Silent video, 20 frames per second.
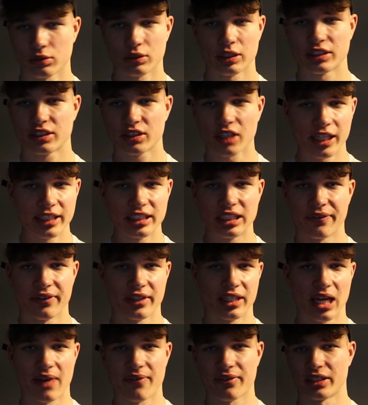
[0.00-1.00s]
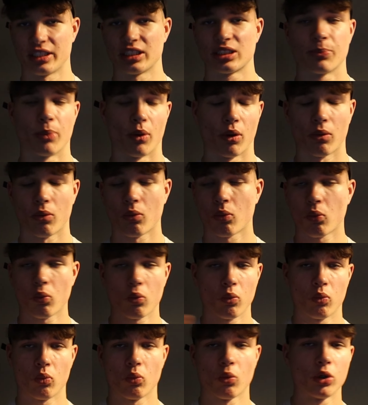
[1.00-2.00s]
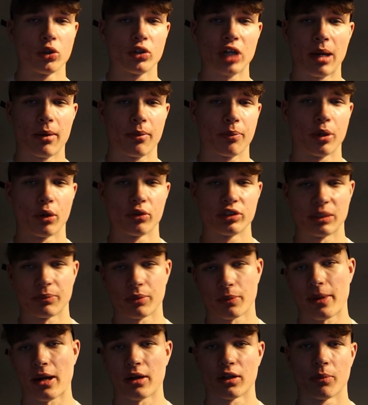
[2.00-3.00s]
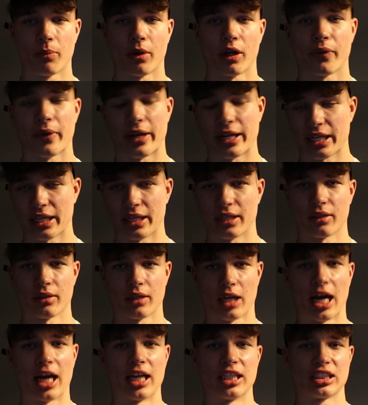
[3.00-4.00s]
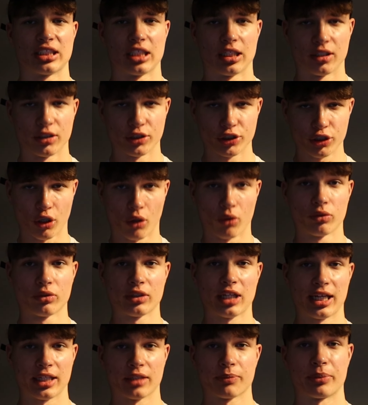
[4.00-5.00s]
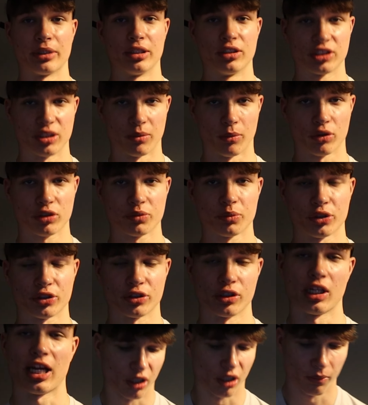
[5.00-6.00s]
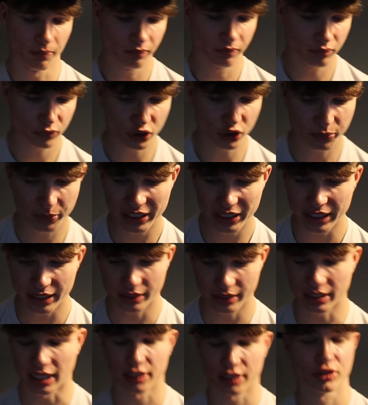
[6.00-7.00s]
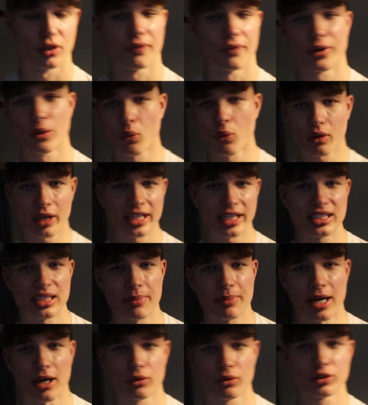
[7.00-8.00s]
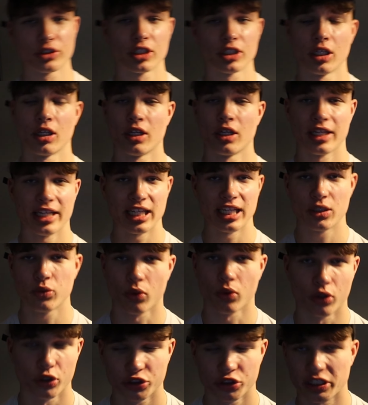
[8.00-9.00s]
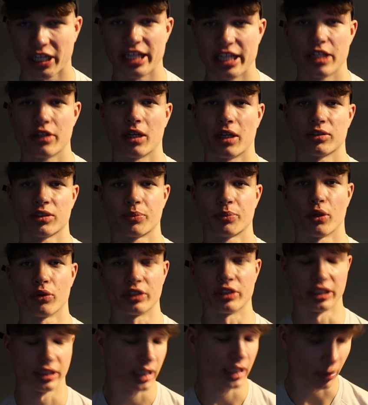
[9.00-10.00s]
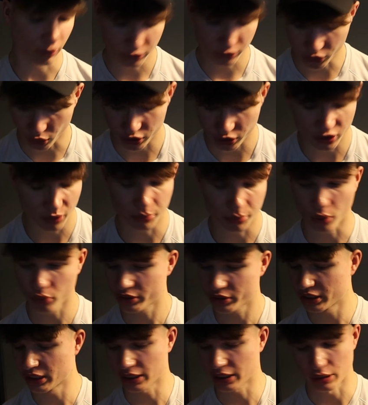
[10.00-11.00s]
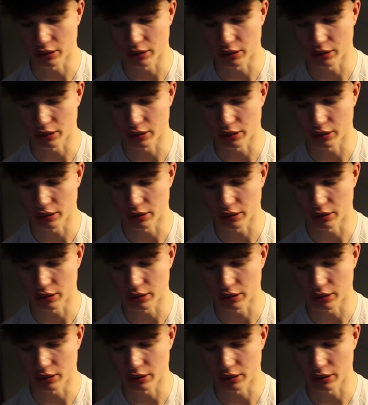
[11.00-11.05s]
there's scientific evidence, but one gram of protein per pound of body weight has shown that it builds the most muscle. So just be eating that. So if you're one hundred eighty pounds, eat one hundred eighty grams of protein. Now, sources of protein